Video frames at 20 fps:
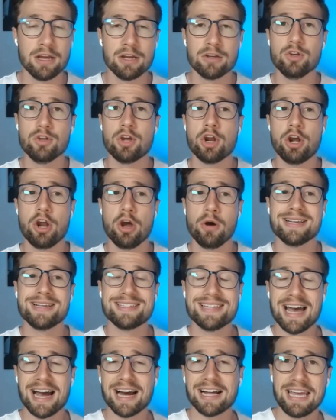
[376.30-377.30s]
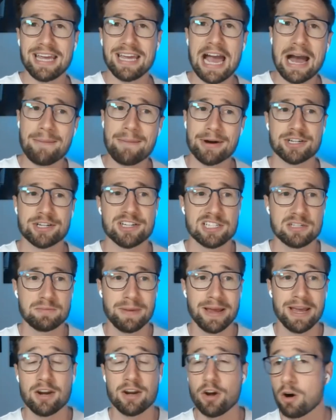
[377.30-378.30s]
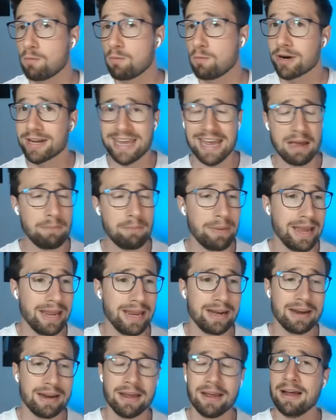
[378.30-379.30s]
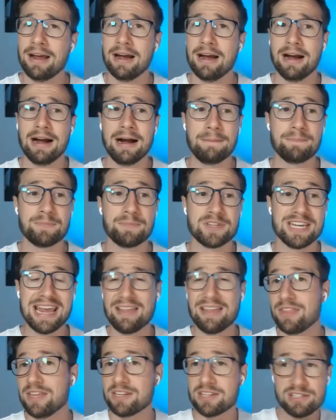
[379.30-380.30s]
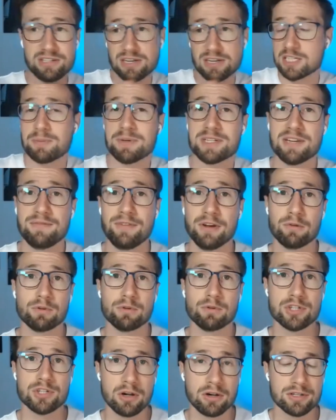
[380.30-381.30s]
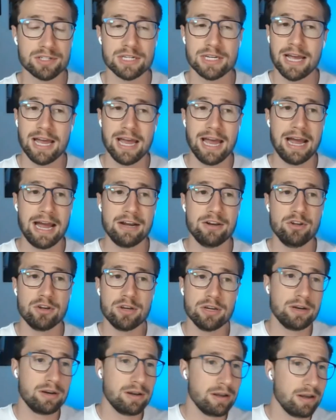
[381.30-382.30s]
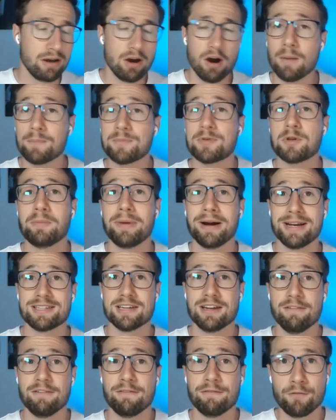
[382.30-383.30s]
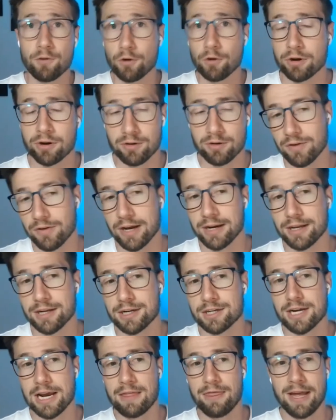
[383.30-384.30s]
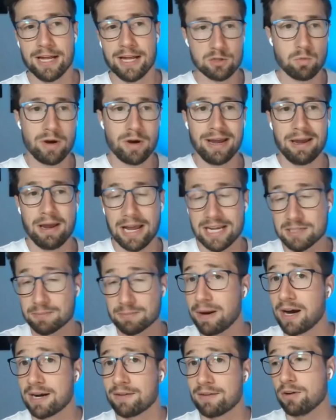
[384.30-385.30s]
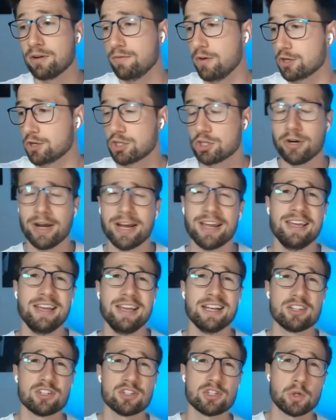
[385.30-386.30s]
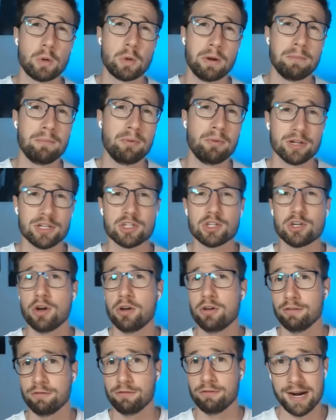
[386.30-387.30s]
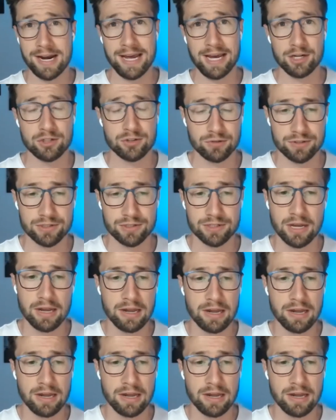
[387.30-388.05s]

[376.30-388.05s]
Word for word: You can know exactly how much to spend on what campaign um, to get this specific result and you can optimize it for your advantage. And that's why, as part of conversion tracking, it's so important to know your financials.